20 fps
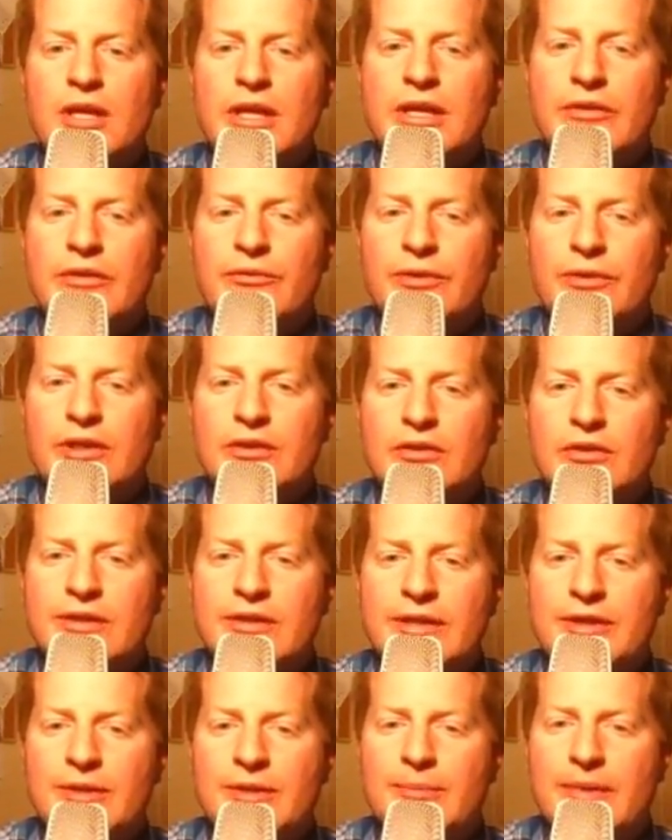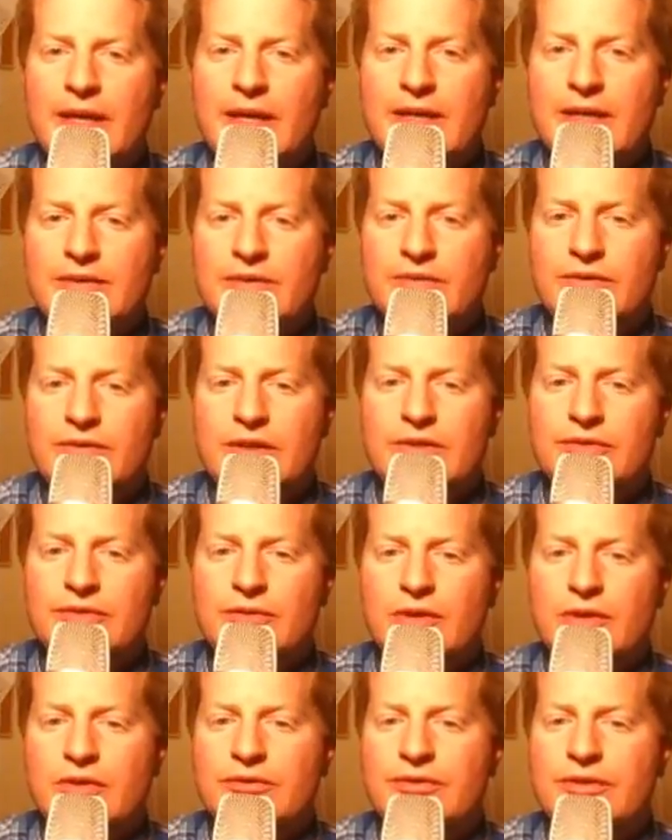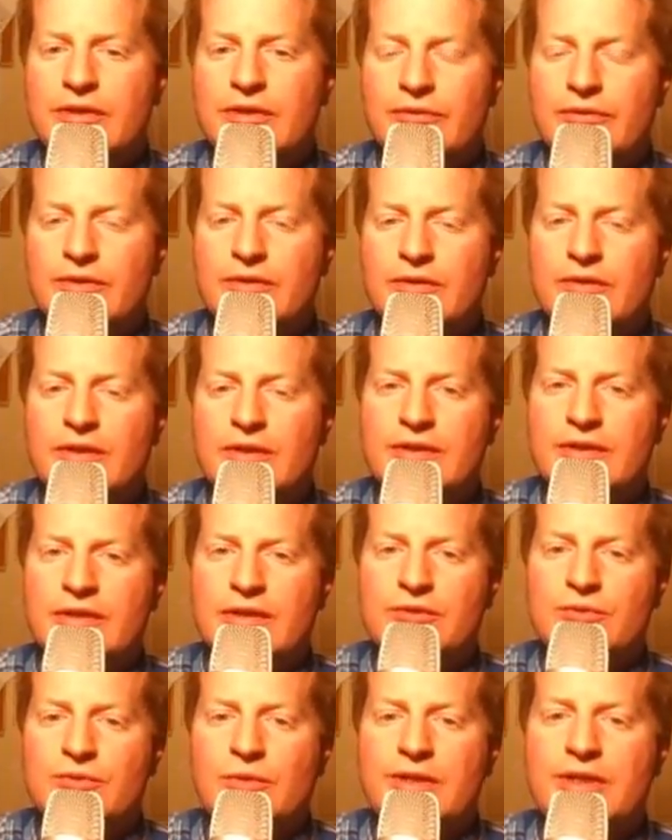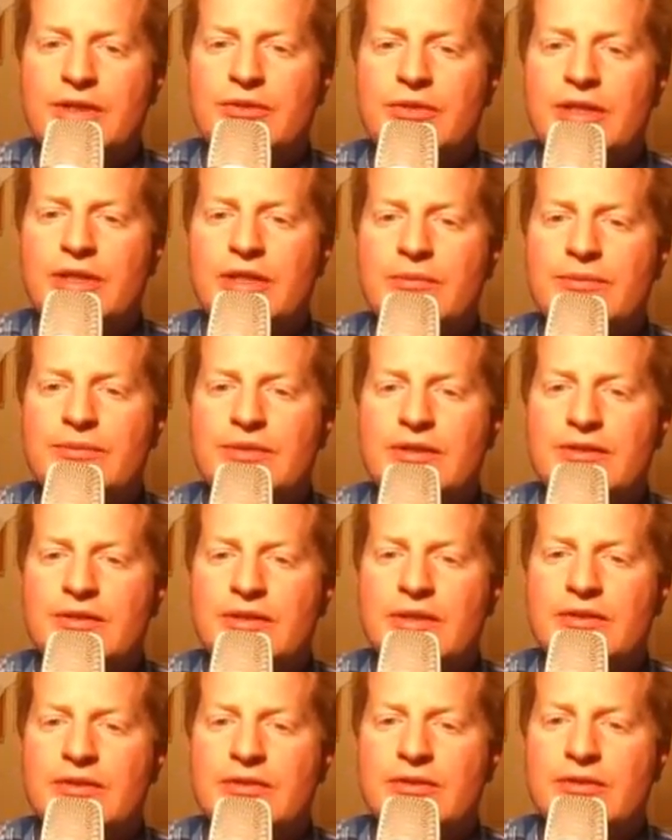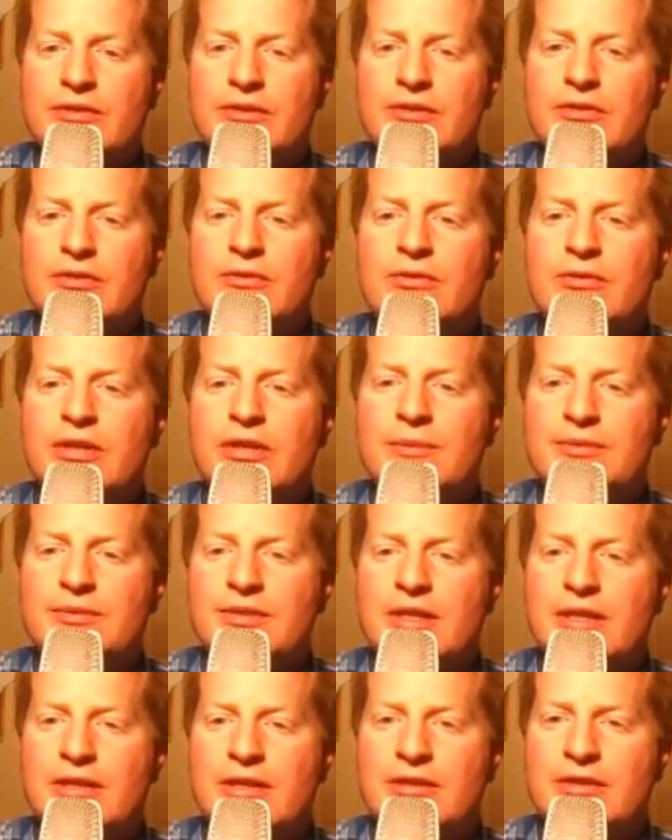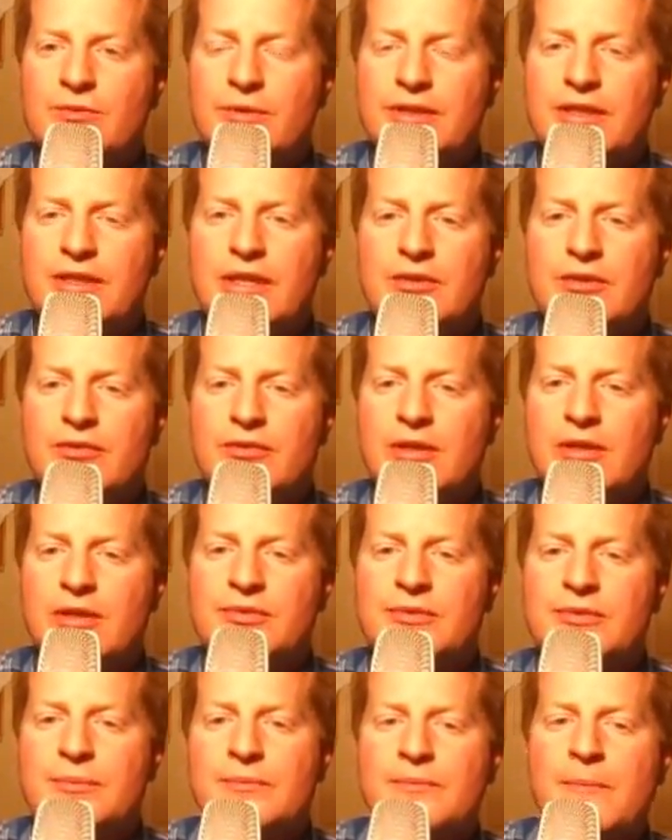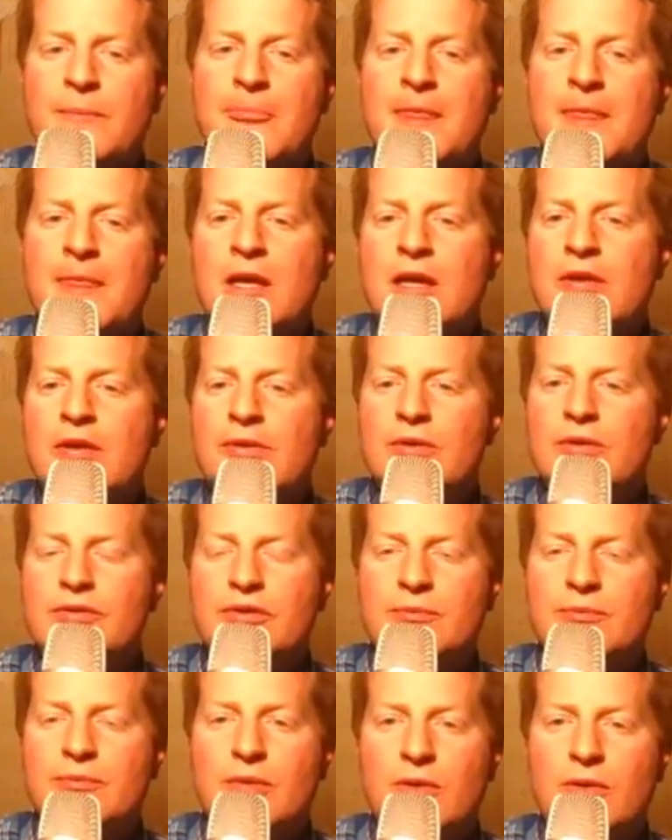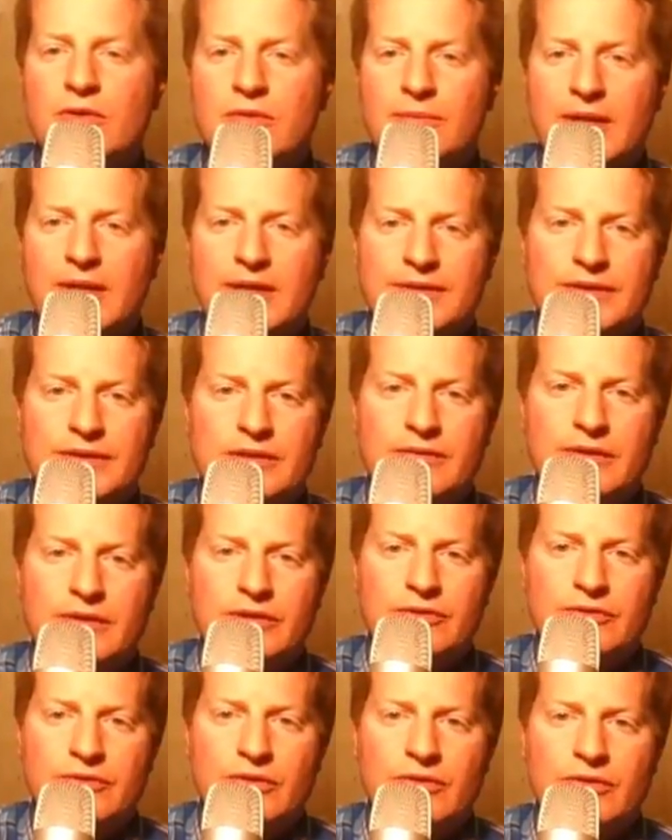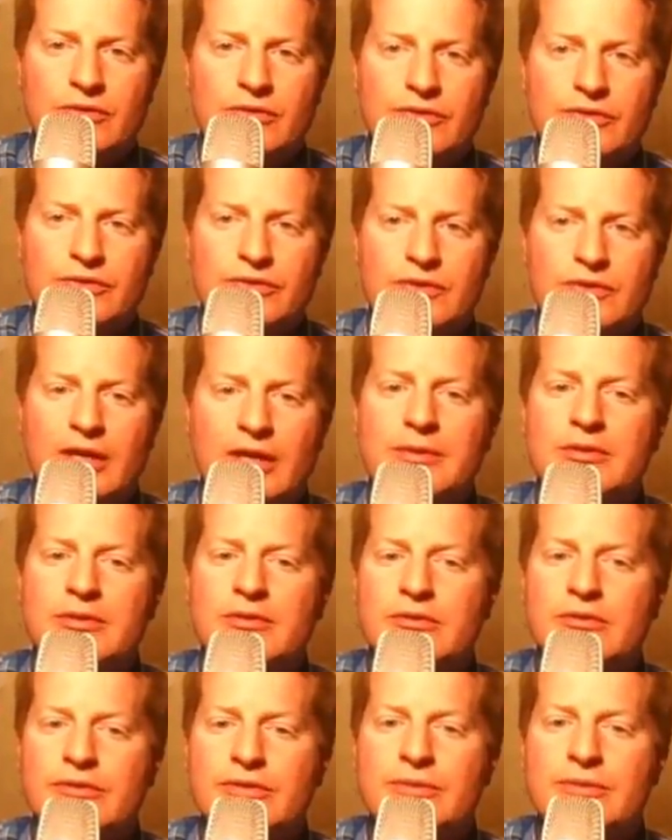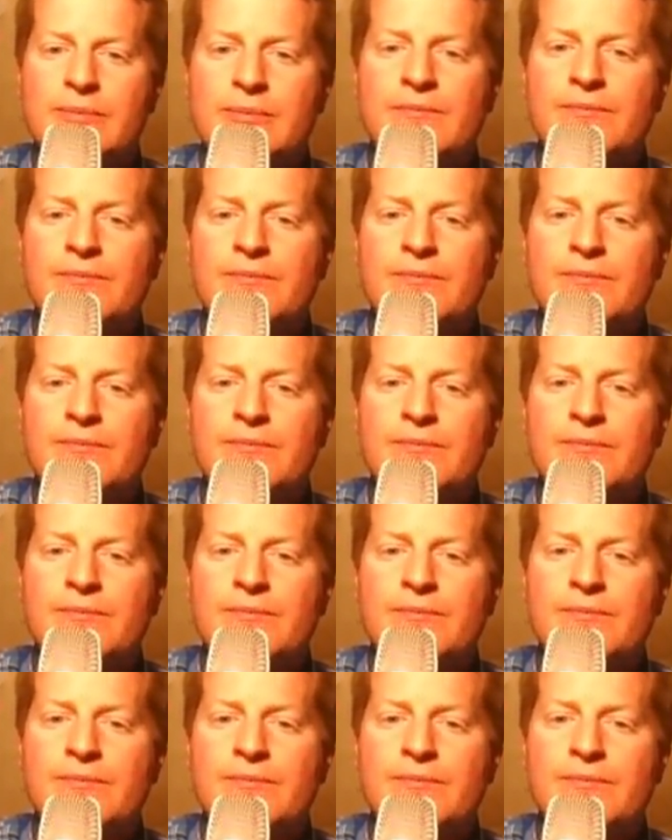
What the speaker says: If we look at the masses of these, they're all different. This has 20 grams, this has 32 grams, and that has 28 grams. Those are the molar masses of each of those chemicals.